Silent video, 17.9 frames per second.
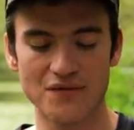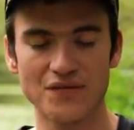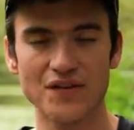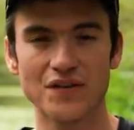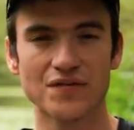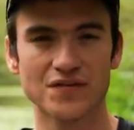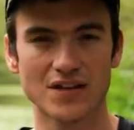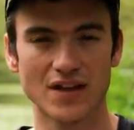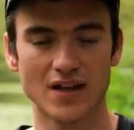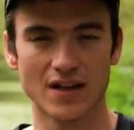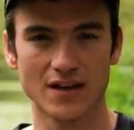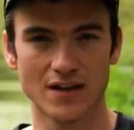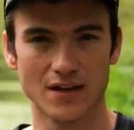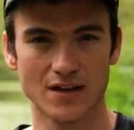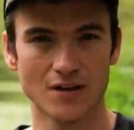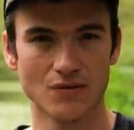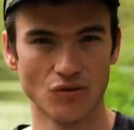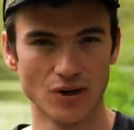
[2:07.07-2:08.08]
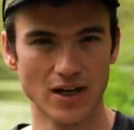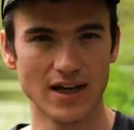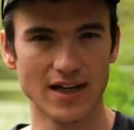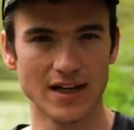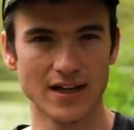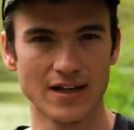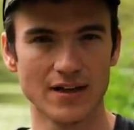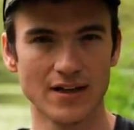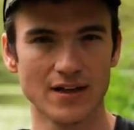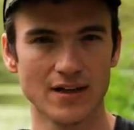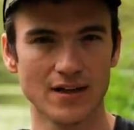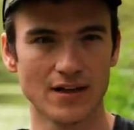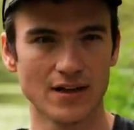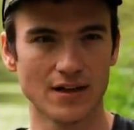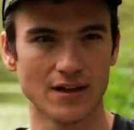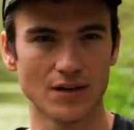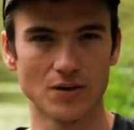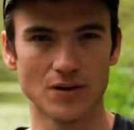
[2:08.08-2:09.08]
50, really,
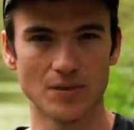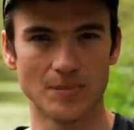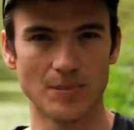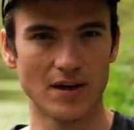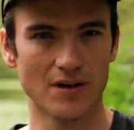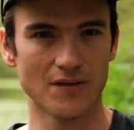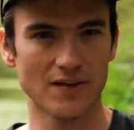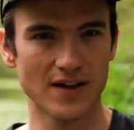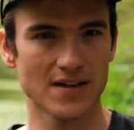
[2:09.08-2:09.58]
or above.